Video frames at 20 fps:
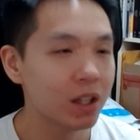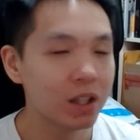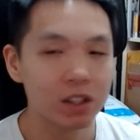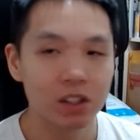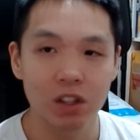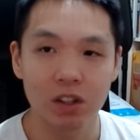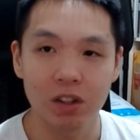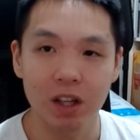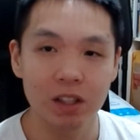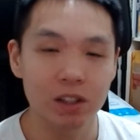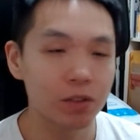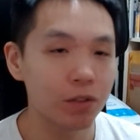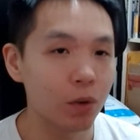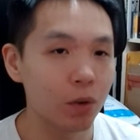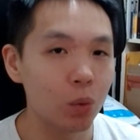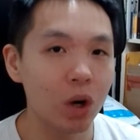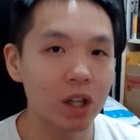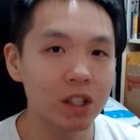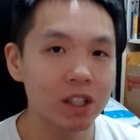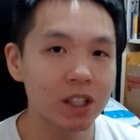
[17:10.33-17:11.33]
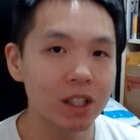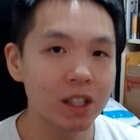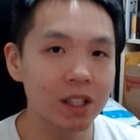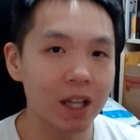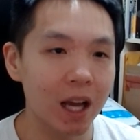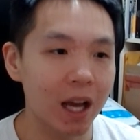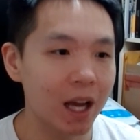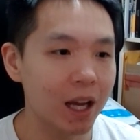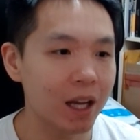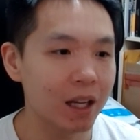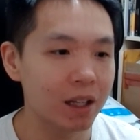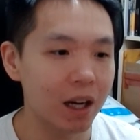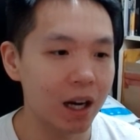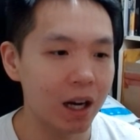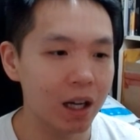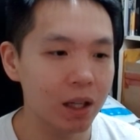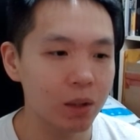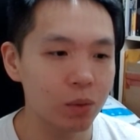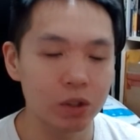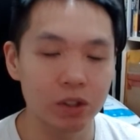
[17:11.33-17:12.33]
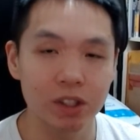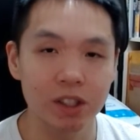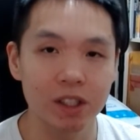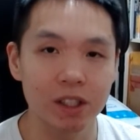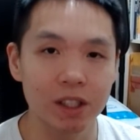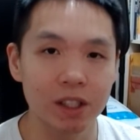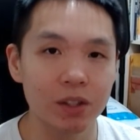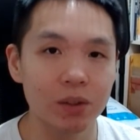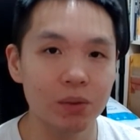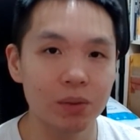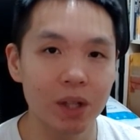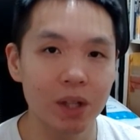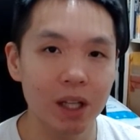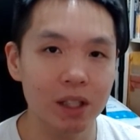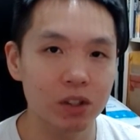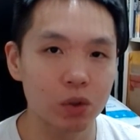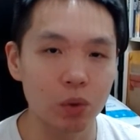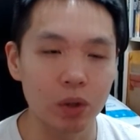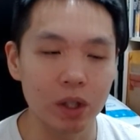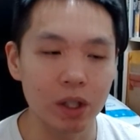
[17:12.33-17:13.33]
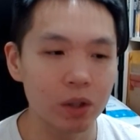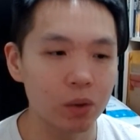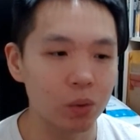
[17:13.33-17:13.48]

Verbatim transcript: so thanks for watching, and I will see you next week